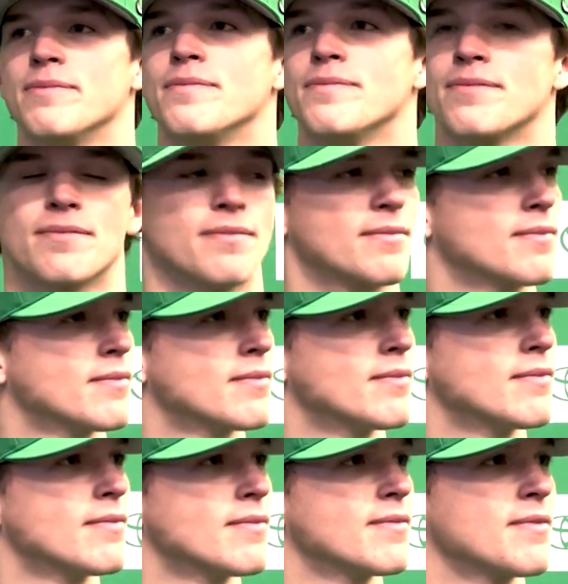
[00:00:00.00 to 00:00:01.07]
So a week ago,
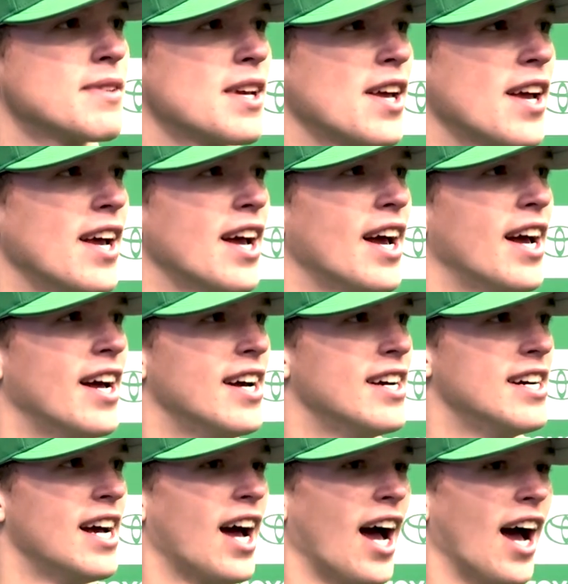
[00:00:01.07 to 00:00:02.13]
did you think you'd be using it
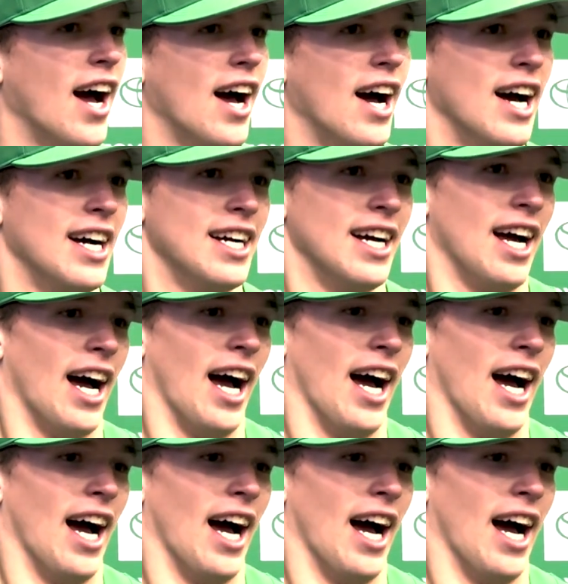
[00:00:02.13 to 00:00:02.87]
in a game already?